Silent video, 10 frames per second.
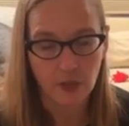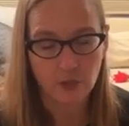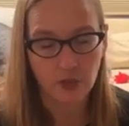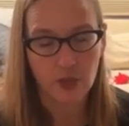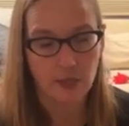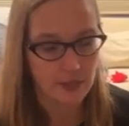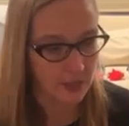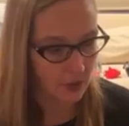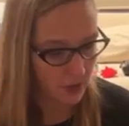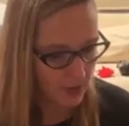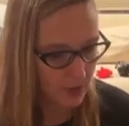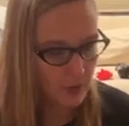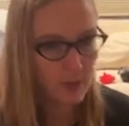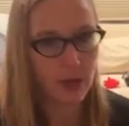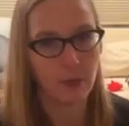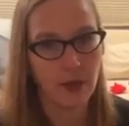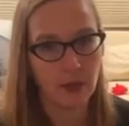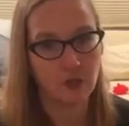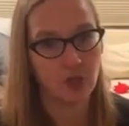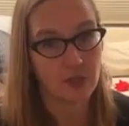So I'm trying to stick just to my
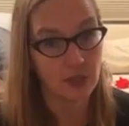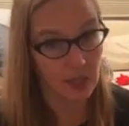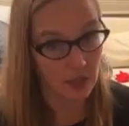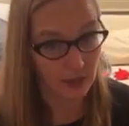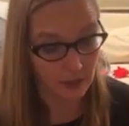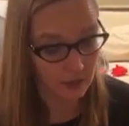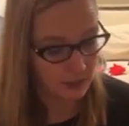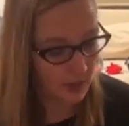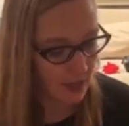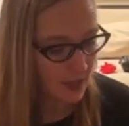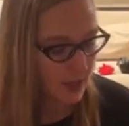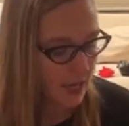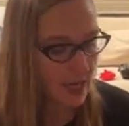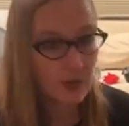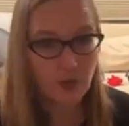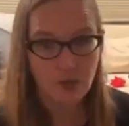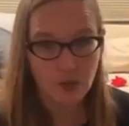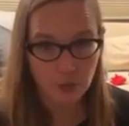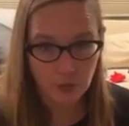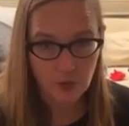backpack, just to carry on, and go
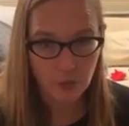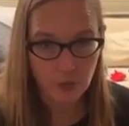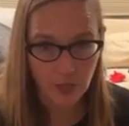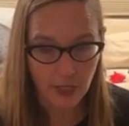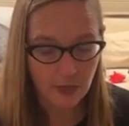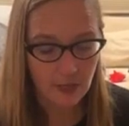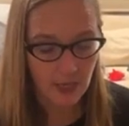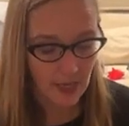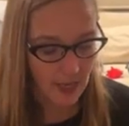super, super light.